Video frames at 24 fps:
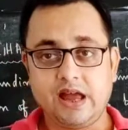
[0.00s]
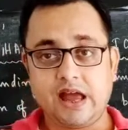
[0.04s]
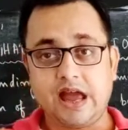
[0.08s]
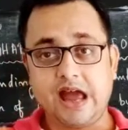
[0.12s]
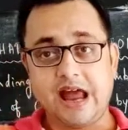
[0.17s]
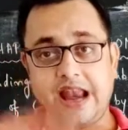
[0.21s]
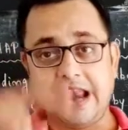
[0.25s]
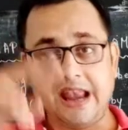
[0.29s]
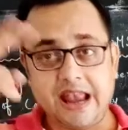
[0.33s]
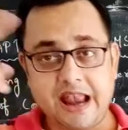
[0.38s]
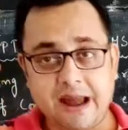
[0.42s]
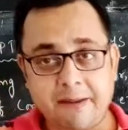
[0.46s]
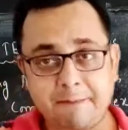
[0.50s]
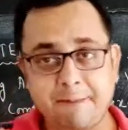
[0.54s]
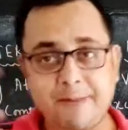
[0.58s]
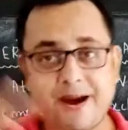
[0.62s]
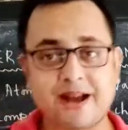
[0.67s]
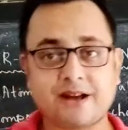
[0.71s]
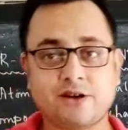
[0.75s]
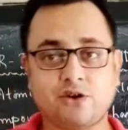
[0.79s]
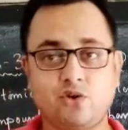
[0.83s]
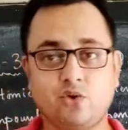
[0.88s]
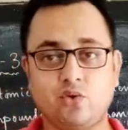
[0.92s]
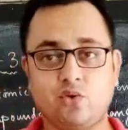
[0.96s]
And number
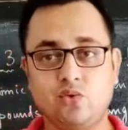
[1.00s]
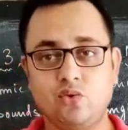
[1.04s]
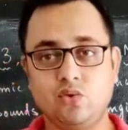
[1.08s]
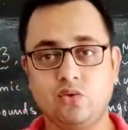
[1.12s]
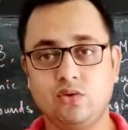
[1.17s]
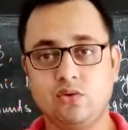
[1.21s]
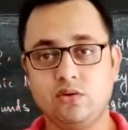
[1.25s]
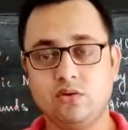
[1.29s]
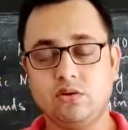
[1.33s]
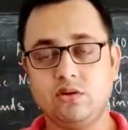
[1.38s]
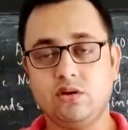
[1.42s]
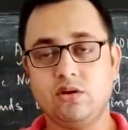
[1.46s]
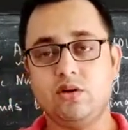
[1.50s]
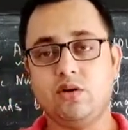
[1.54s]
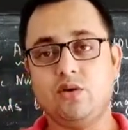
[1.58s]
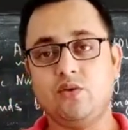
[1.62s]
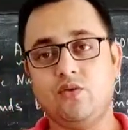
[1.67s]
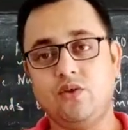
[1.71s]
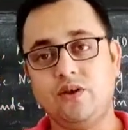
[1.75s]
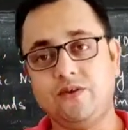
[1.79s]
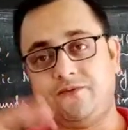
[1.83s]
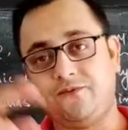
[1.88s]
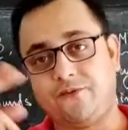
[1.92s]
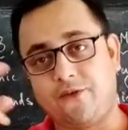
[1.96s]
2,
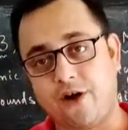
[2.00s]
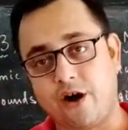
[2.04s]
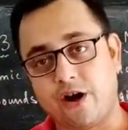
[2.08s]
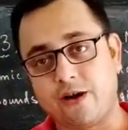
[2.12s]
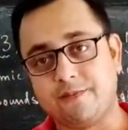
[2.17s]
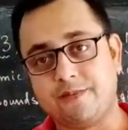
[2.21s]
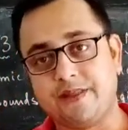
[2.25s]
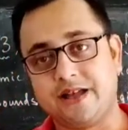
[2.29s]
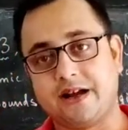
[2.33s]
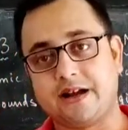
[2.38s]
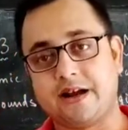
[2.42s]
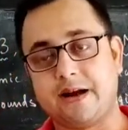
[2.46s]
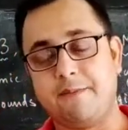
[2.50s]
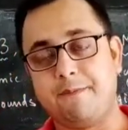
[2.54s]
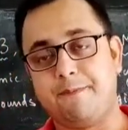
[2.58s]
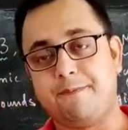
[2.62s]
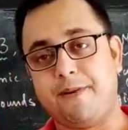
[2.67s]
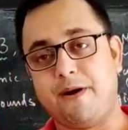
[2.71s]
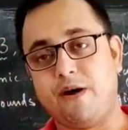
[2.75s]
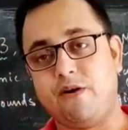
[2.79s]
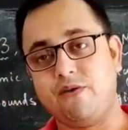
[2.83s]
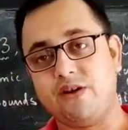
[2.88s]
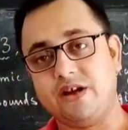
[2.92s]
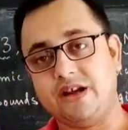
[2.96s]
we form the
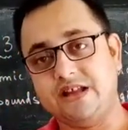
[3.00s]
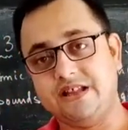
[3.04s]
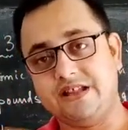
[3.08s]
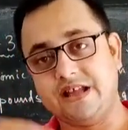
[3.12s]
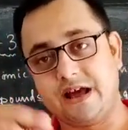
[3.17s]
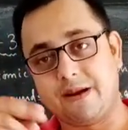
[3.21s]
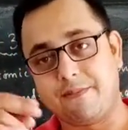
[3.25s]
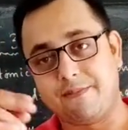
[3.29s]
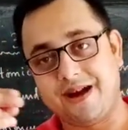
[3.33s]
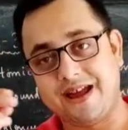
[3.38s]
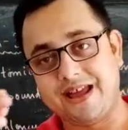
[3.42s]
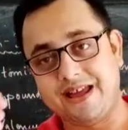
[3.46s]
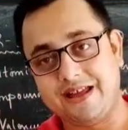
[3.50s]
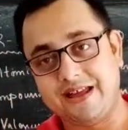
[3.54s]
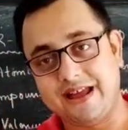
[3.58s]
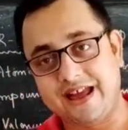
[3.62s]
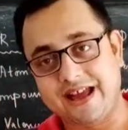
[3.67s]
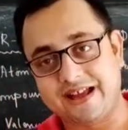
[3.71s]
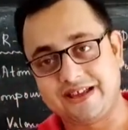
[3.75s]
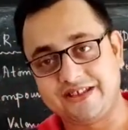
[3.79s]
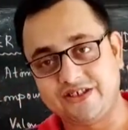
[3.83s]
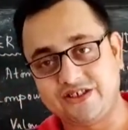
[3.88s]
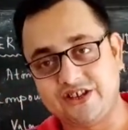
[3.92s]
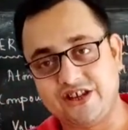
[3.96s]
compound either by
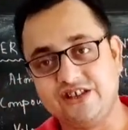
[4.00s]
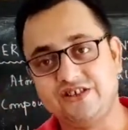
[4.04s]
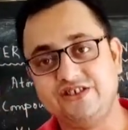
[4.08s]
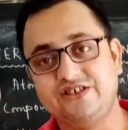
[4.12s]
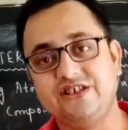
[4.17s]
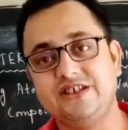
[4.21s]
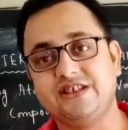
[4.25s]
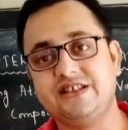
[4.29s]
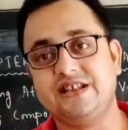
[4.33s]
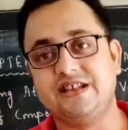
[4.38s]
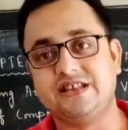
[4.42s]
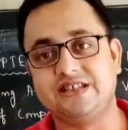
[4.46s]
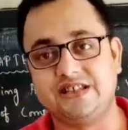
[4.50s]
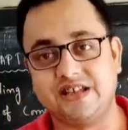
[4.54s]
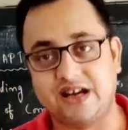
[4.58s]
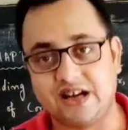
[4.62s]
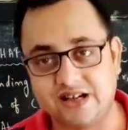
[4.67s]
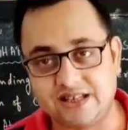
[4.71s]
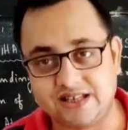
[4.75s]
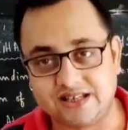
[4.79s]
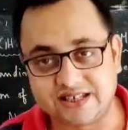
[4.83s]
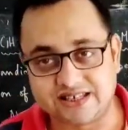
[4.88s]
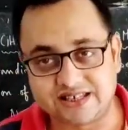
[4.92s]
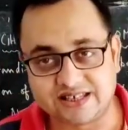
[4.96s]
exchanging the
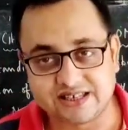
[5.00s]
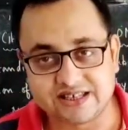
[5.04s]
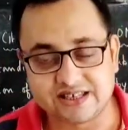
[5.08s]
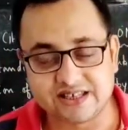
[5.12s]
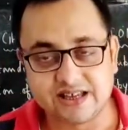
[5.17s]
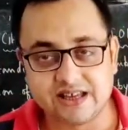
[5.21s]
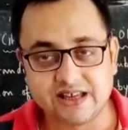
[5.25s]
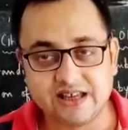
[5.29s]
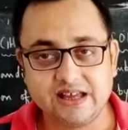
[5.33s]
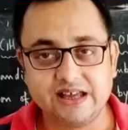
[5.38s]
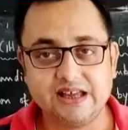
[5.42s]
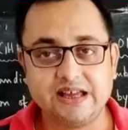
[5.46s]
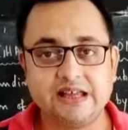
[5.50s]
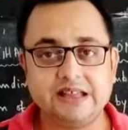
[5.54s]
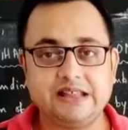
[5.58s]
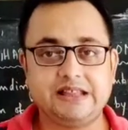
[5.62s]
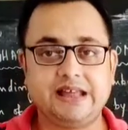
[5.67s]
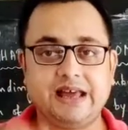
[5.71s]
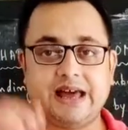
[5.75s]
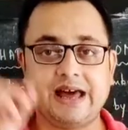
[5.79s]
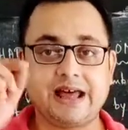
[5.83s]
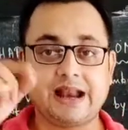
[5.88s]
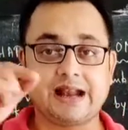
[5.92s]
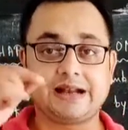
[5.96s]
charges.
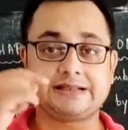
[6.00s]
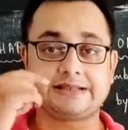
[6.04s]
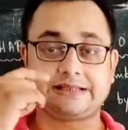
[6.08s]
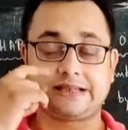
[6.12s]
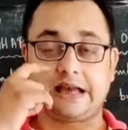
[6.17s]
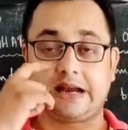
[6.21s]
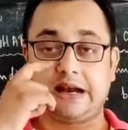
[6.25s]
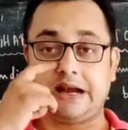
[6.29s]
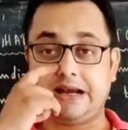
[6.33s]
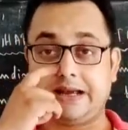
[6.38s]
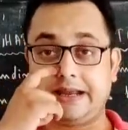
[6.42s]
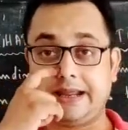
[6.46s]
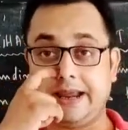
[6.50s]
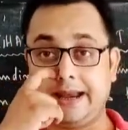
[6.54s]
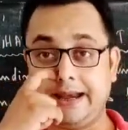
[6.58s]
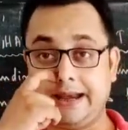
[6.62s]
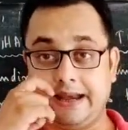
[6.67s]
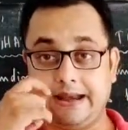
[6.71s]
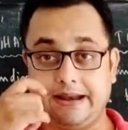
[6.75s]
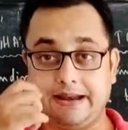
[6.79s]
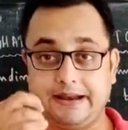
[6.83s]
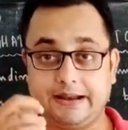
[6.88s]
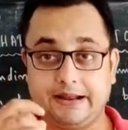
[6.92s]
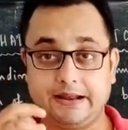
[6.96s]
There are
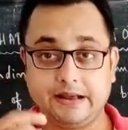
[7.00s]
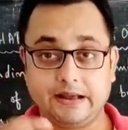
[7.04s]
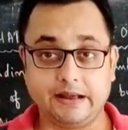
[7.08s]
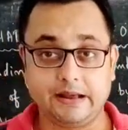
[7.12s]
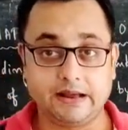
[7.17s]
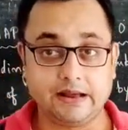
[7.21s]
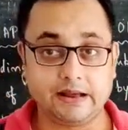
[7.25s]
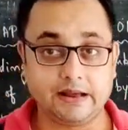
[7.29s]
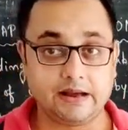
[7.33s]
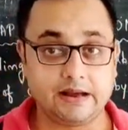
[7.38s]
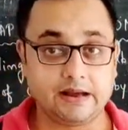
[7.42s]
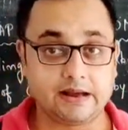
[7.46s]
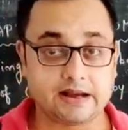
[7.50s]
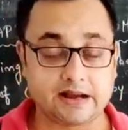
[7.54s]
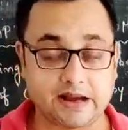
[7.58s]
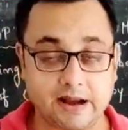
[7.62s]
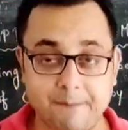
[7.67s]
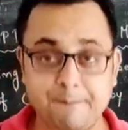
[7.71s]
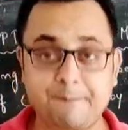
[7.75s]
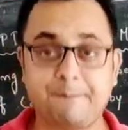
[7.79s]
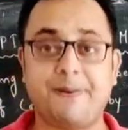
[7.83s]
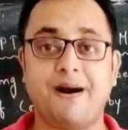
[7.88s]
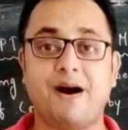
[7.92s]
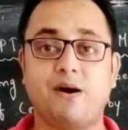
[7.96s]
certain
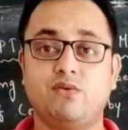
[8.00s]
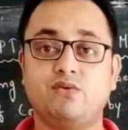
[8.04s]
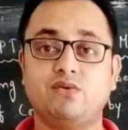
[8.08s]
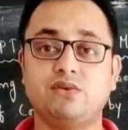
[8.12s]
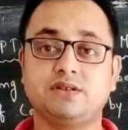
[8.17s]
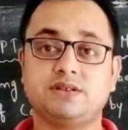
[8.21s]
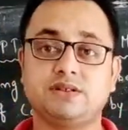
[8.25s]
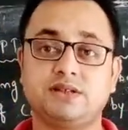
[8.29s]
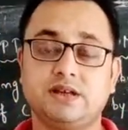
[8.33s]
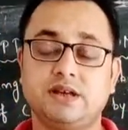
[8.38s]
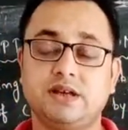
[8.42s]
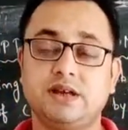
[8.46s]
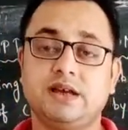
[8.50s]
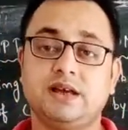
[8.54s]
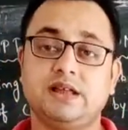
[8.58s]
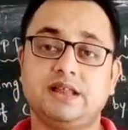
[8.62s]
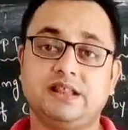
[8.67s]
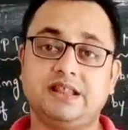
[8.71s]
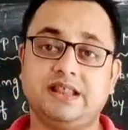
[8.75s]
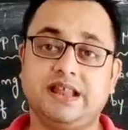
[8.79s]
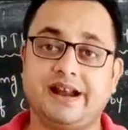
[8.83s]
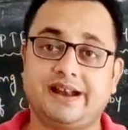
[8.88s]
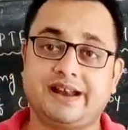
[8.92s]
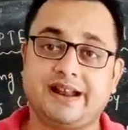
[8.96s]
compounds
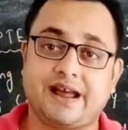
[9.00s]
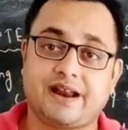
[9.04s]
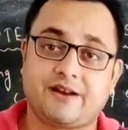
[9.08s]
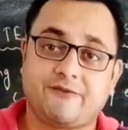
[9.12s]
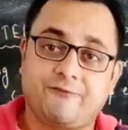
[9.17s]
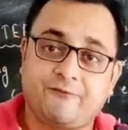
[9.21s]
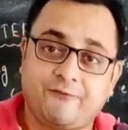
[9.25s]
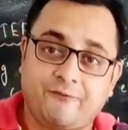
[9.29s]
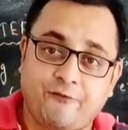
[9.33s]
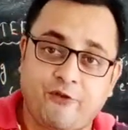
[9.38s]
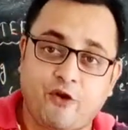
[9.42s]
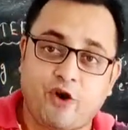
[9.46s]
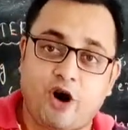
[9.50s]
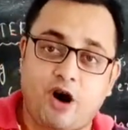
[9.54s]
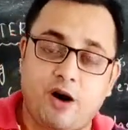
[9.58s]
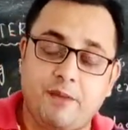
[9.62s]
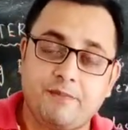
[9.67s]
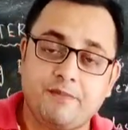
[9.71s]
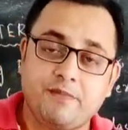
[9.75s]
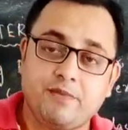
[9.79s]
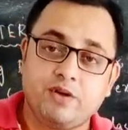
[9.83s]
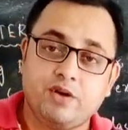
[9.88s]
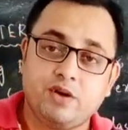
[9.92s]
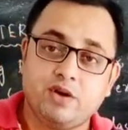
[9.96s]
that are
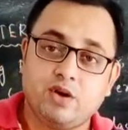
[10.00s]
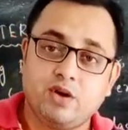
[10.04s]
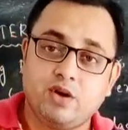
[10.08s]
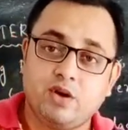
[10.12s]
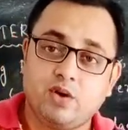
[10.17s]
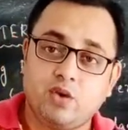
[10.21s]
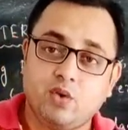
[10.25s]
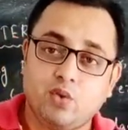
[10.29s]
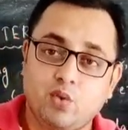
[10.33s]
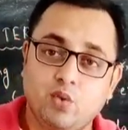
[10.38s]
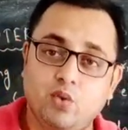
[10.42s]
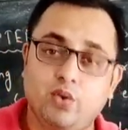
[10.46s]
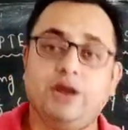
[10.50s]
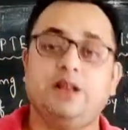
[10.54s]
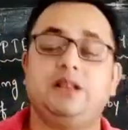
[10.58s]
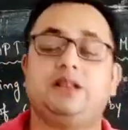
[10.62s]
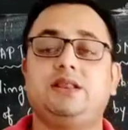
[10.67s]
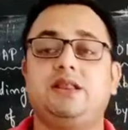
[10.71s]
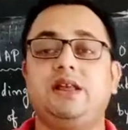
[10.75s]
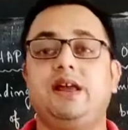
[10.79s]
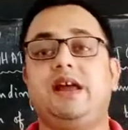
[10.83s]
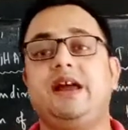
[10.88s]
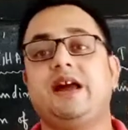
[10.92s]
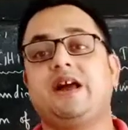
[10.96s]
formed with
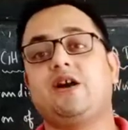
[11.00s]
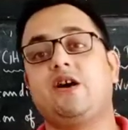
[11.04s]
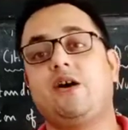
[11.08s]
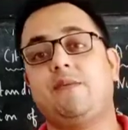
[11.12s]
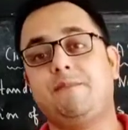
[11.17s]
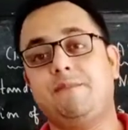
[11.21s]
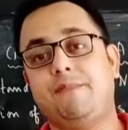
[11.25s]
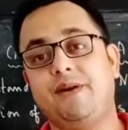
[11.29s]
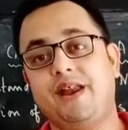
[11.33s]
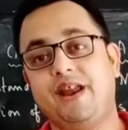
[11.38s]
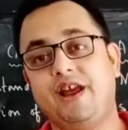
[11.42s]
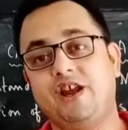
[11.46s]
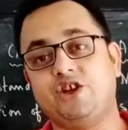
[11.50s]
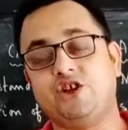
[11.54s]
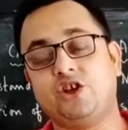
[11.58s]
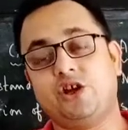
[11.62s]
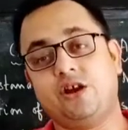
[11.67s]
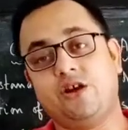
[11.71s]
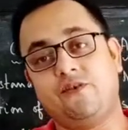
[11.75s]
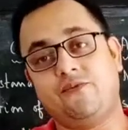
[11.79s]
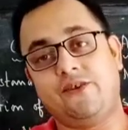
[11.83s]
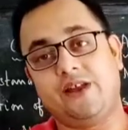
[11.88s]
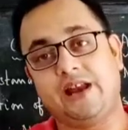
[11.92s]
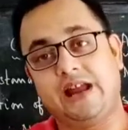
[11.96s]
a combination
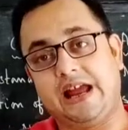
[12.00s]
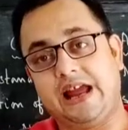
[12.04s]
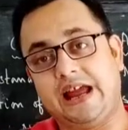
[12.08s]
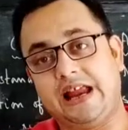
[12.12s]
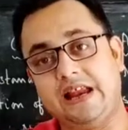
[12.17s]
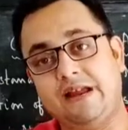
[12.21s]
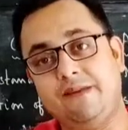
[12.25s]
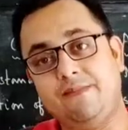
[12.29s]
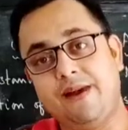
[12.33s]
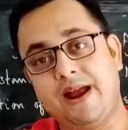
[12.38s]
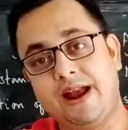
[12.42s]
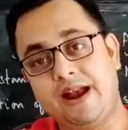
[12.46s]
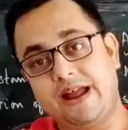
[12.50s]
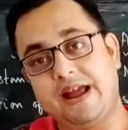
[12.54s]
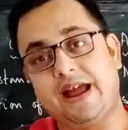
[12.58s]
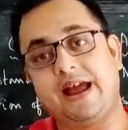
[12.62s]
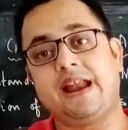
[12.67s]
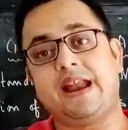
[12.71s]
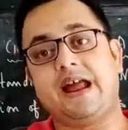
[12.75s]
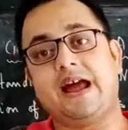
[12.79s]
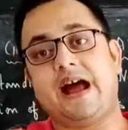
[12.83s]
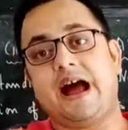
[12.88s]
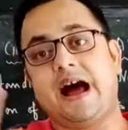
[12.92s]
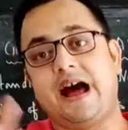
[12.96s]
of an element
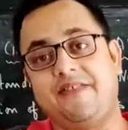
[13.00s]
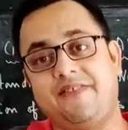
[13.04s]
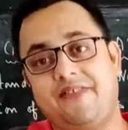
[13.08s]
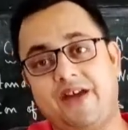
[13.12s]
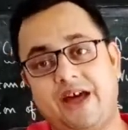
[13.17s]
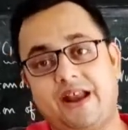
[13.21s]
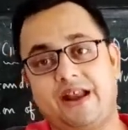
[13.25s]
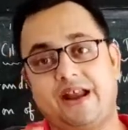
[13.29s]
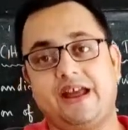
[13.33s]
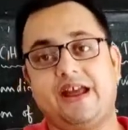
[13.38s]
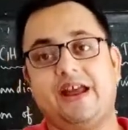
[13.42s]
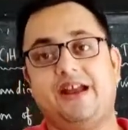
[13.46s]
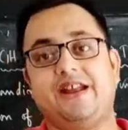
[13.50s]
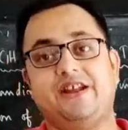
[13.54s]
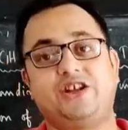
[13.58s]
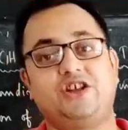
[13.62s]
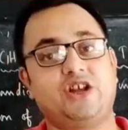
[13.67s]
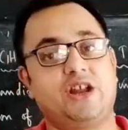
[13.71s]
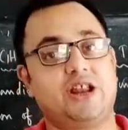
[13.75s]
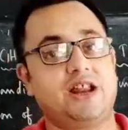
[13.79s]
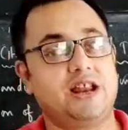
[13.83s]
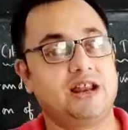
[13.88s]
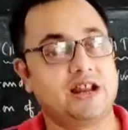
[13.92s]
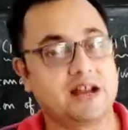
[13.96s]
and other
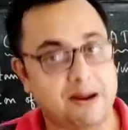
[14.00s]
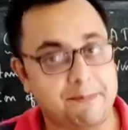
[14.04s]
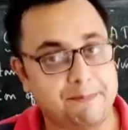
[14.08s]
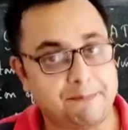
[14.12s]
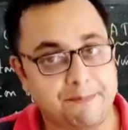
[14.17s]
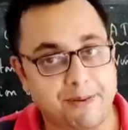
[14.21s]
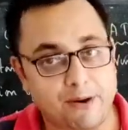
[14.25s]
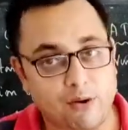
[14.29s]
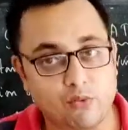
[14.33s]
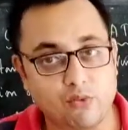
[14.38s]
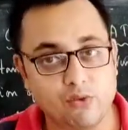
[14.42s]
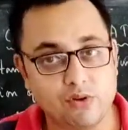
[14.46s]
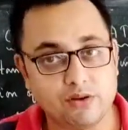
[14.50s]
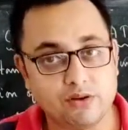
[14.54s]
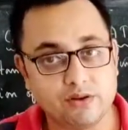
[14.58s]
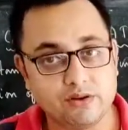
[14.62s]
additional compound.